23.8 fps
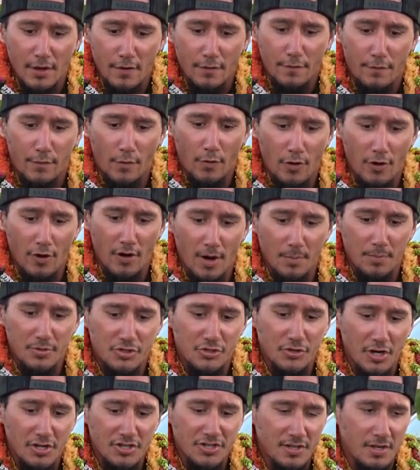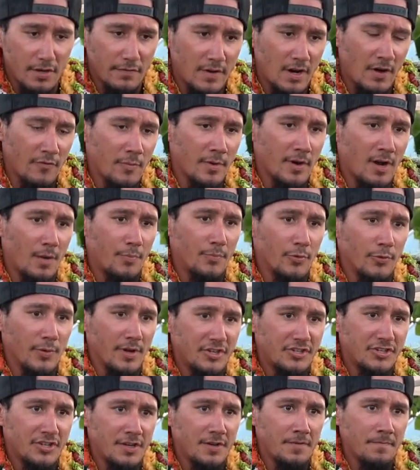for obstruction of government
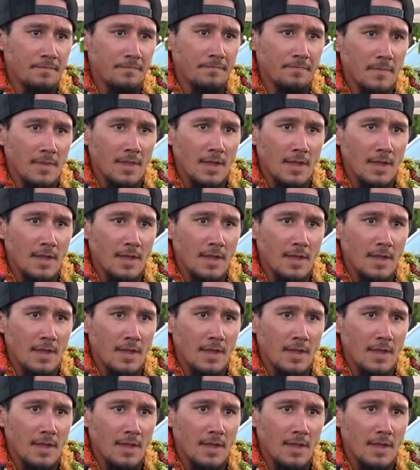operation.